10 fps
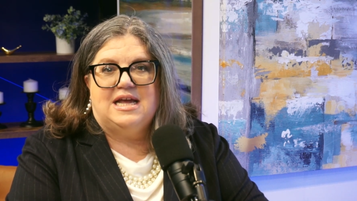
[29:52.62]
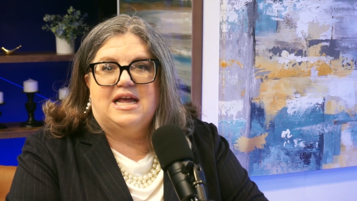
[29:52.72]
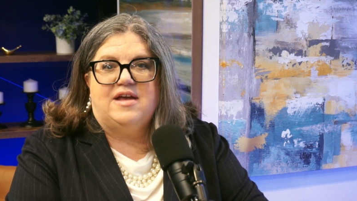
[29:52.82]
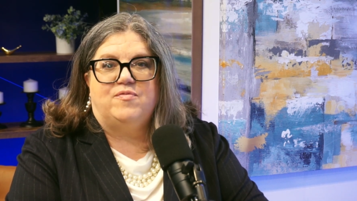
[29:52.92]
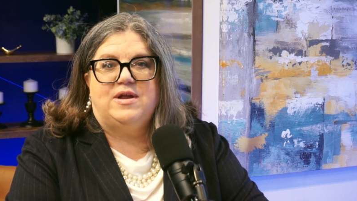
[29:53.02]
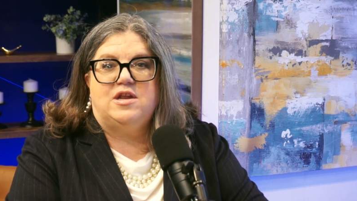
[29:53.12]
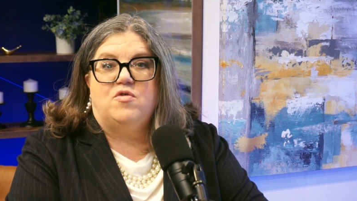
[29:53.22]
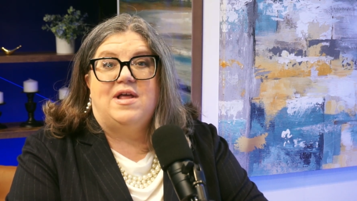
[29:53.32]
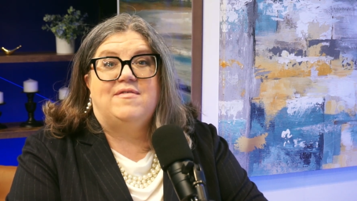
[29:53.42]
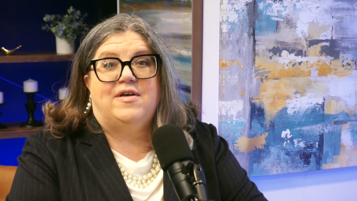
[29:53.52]
if we
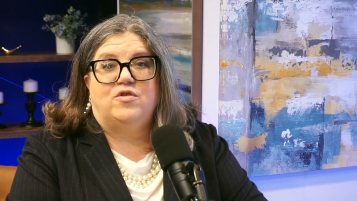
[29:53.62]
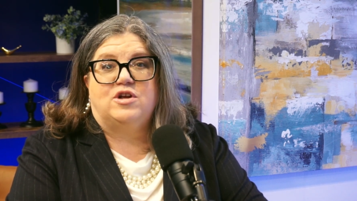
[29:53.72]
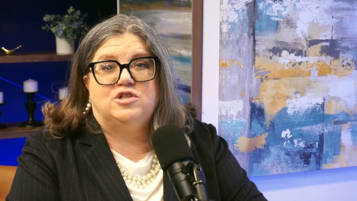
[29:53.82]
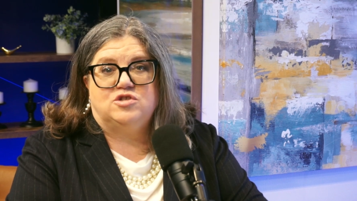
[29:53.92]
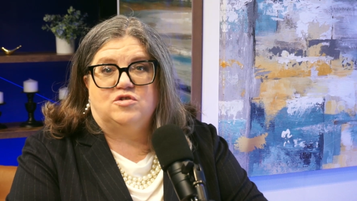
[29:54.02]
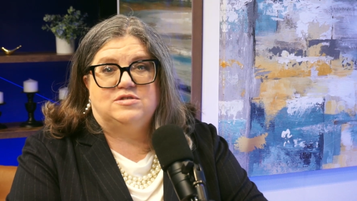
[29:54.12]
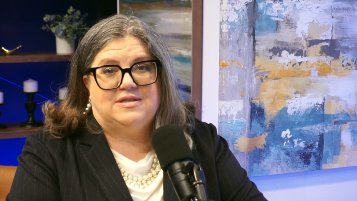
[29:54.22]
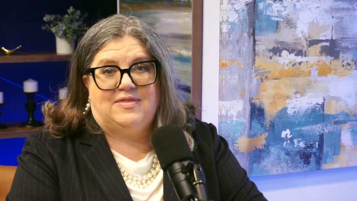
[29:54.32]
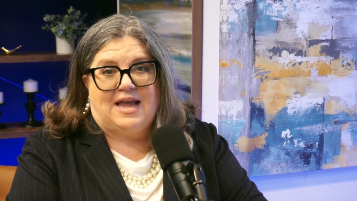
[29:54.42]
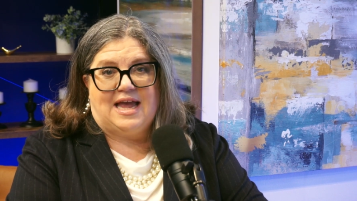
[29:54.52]
don't have other concerns
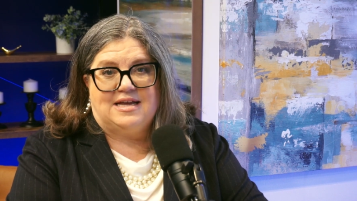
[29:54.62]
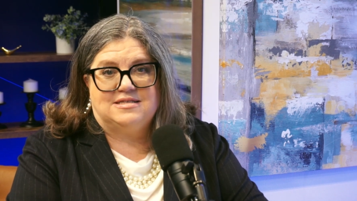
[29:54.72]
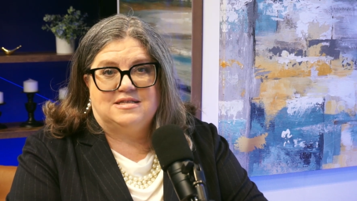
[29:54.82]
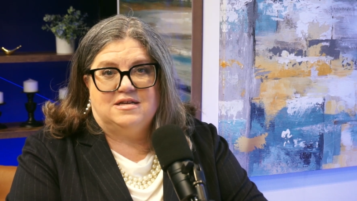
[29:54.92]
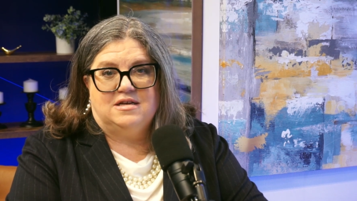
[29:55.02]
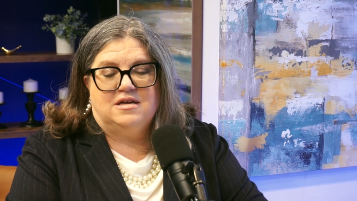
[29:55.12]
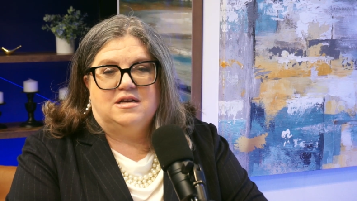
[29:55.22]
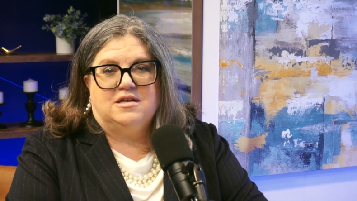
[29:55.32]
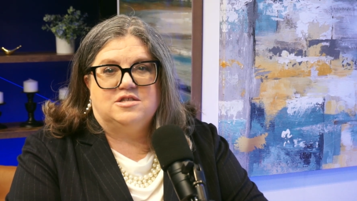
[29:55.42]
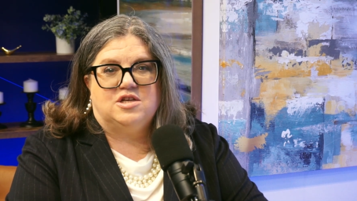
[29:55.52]
in the case.
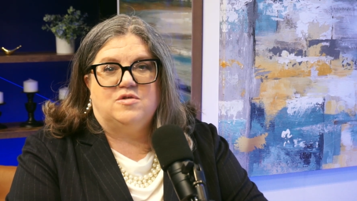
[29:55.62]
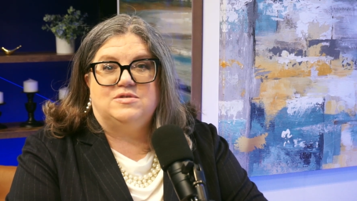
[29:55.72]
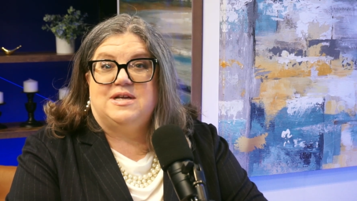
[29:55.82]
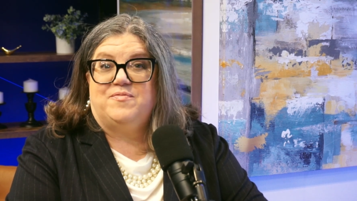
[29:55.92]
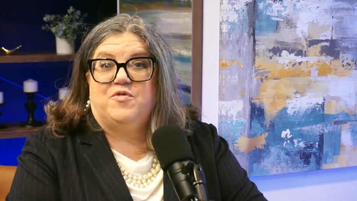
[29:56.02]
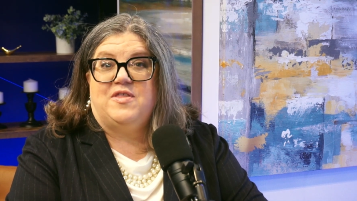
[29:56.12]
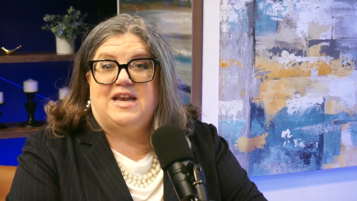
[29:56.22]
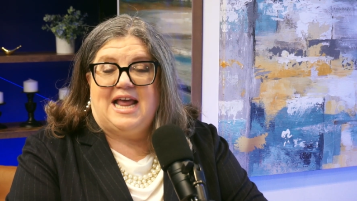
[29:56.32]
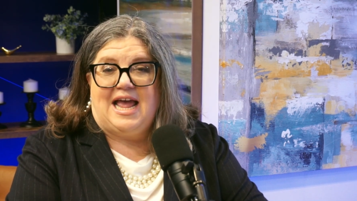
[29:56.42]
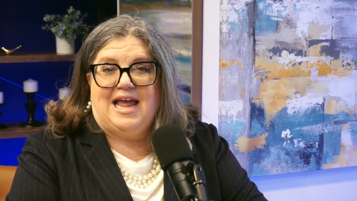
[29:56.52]
So tip for the
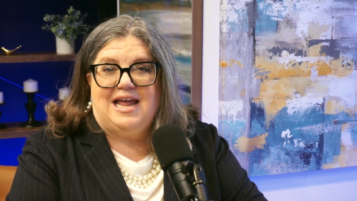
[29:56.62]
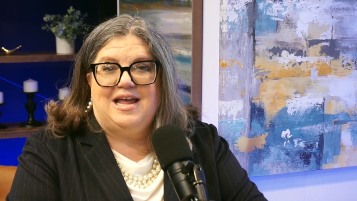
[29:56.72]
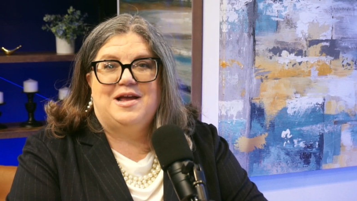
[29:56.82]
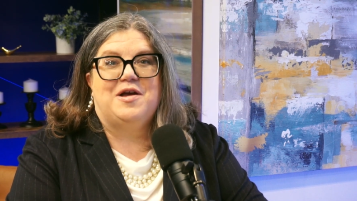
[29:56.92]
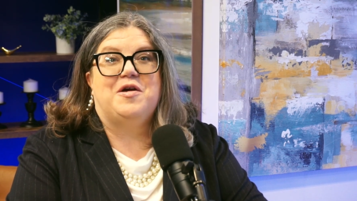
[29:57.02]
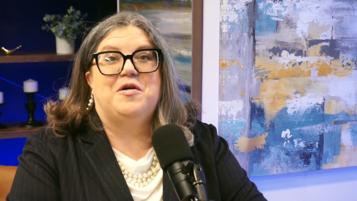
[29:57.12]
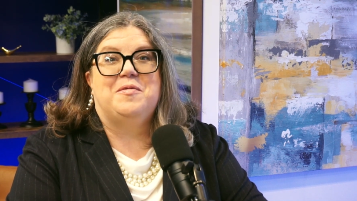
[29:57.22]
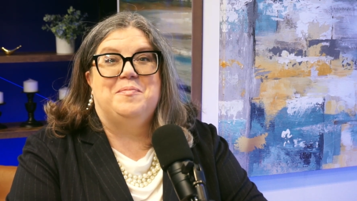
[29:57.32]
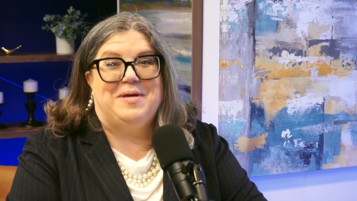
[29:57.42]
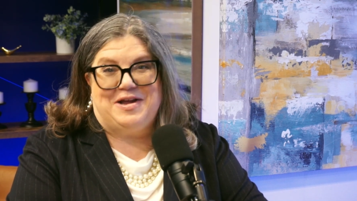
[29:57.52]
day,
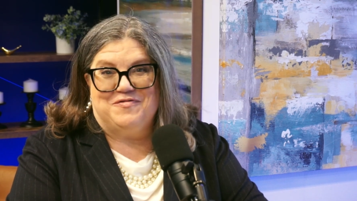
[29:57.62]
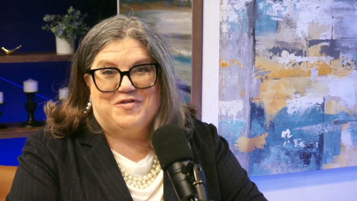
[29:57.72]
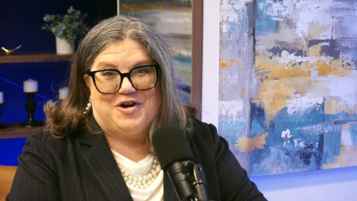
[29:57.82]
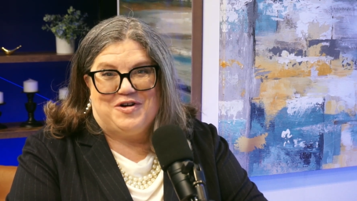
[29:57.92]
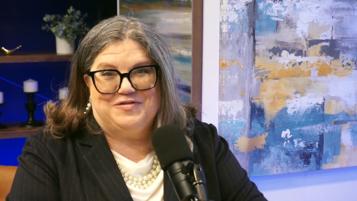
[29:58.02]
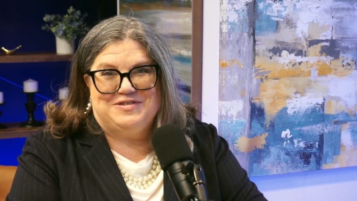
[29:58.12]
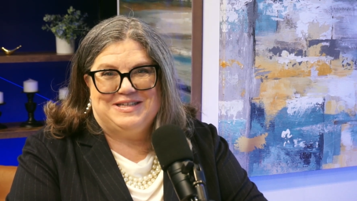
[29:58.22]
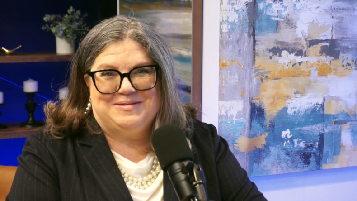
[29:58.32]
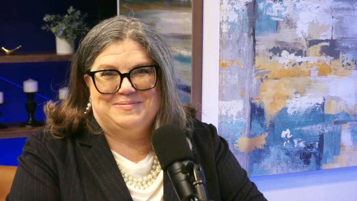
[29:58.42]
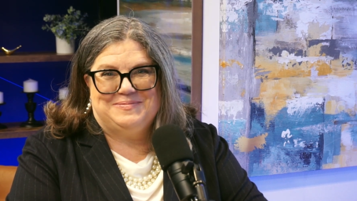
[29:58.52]
be involved.
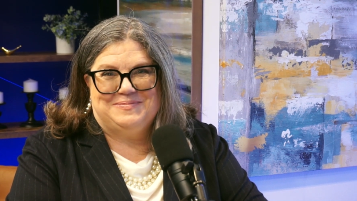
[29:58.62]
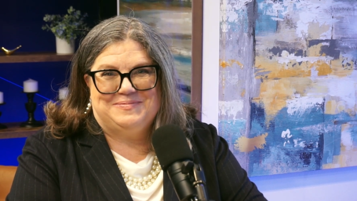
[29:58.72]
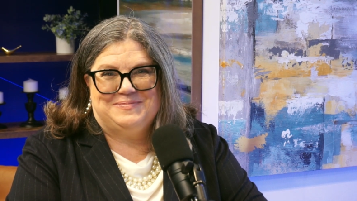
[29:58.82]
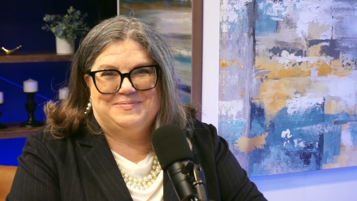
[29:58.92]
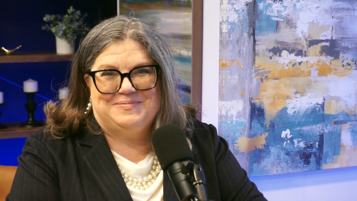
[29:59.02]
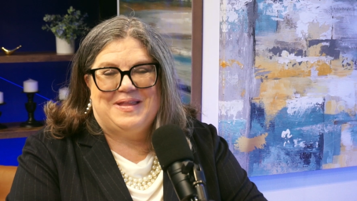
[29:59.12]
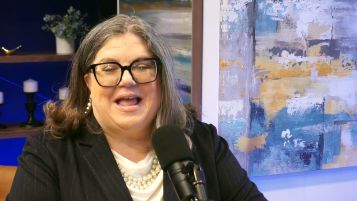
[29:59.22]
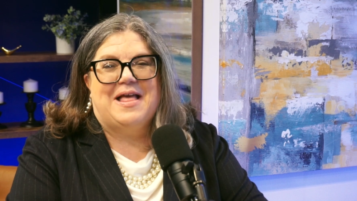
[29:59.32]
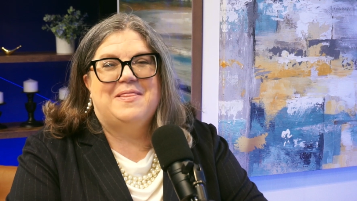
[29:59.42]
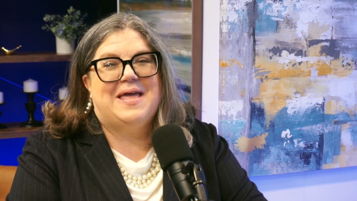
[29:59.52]

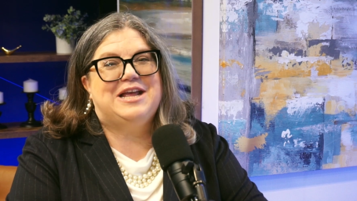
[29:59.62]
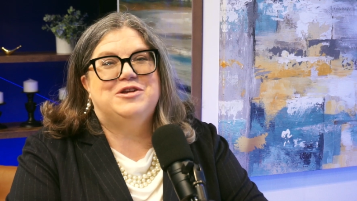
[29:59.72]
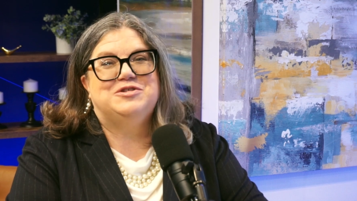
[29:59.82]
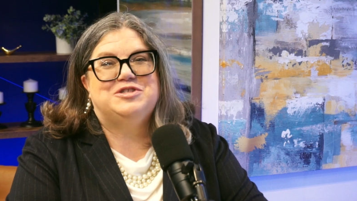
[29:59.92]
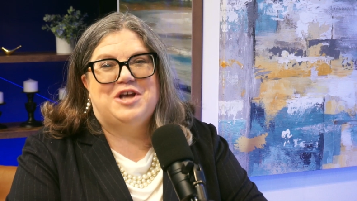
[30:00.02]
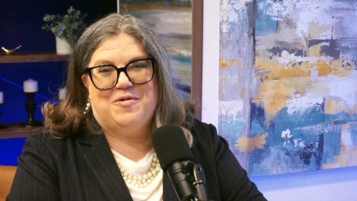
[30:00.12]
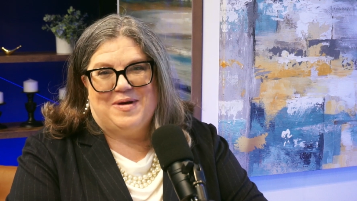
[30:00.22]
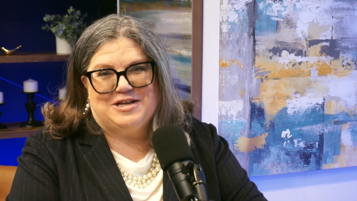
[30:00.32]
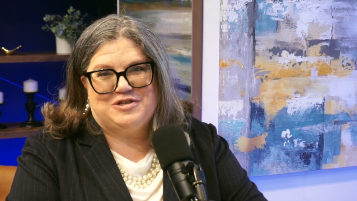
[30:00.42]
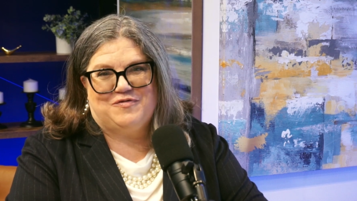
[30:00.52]
Thank you so
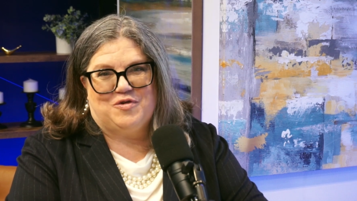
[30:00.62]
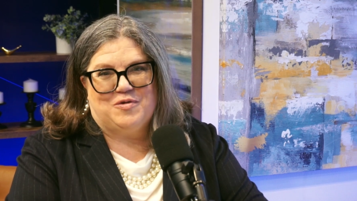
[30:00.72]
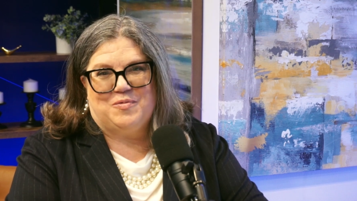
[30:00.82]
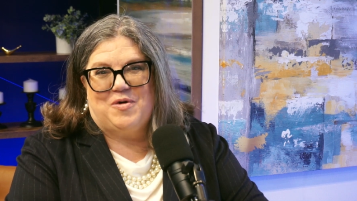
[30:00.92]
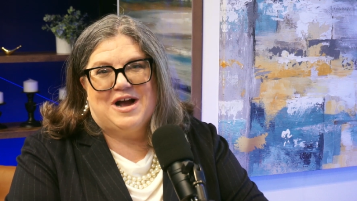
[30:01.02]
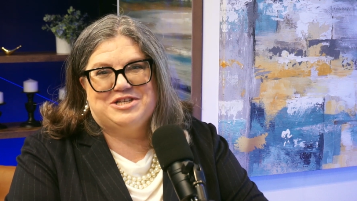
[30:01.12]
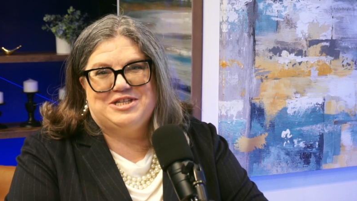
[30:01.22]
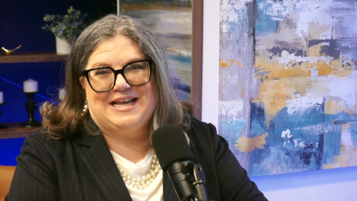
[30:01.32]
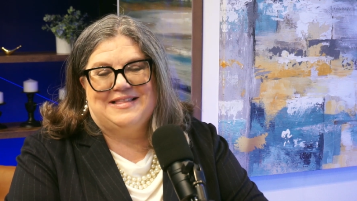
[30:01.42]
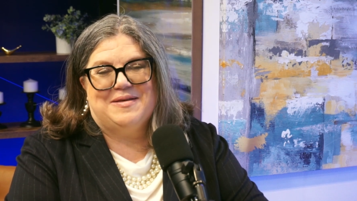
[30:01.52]
much for
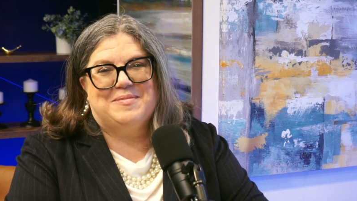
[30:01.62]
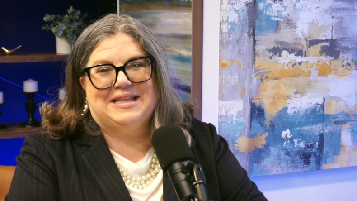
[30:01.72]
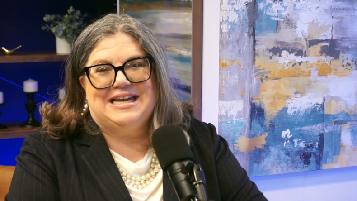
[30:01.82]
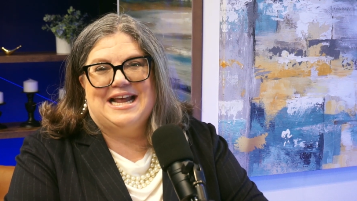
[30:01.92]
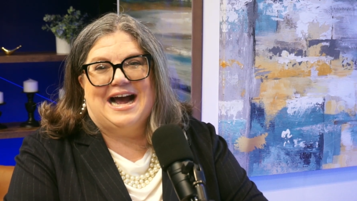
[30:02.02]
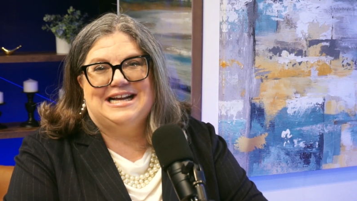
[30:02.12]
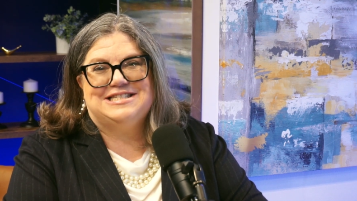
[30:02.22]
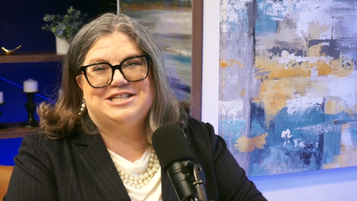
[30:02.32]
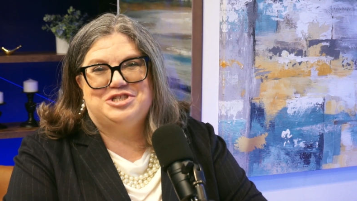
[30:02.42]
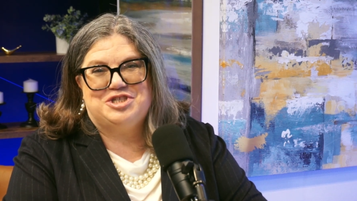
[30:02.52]
watching the Melinda
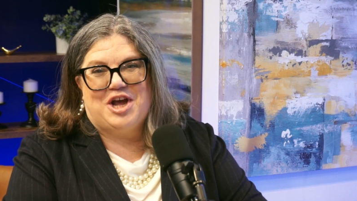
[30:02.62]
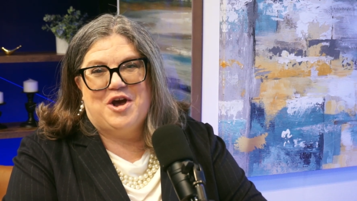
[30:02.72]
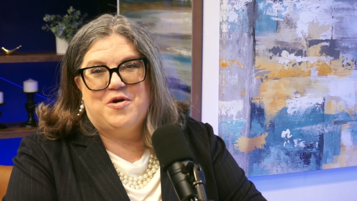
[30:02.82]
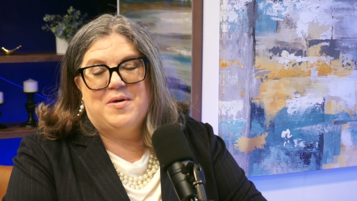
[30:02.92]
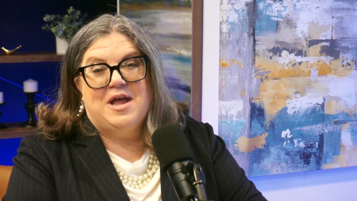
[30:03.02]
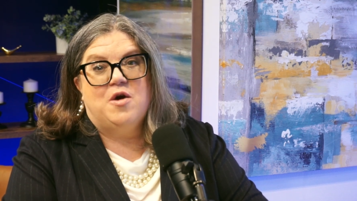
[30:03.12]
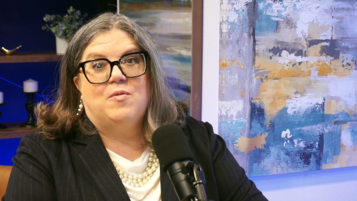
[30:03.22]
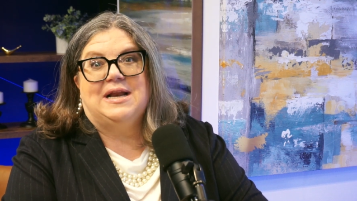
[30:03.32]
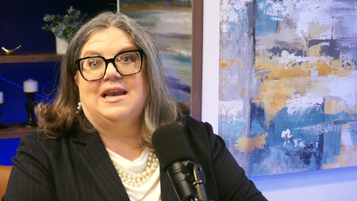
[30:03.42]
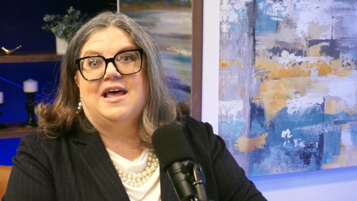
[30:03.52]
Eitzen Show.
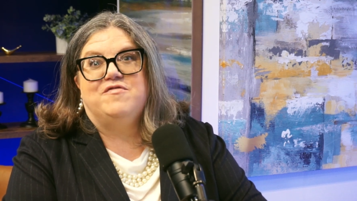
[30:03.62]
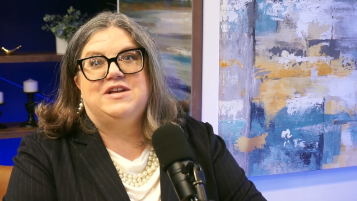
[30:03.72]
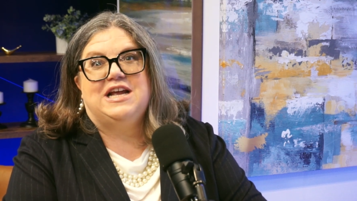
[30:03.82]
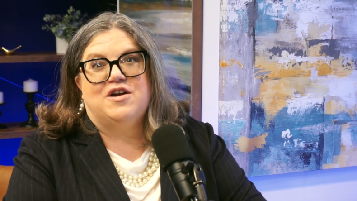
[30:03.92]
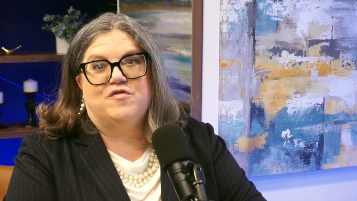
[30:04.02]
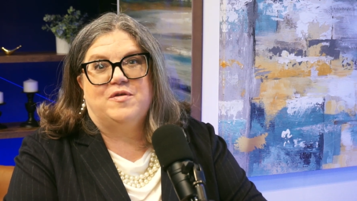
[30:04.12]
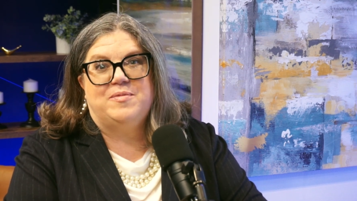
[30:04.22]
We'd love to hear from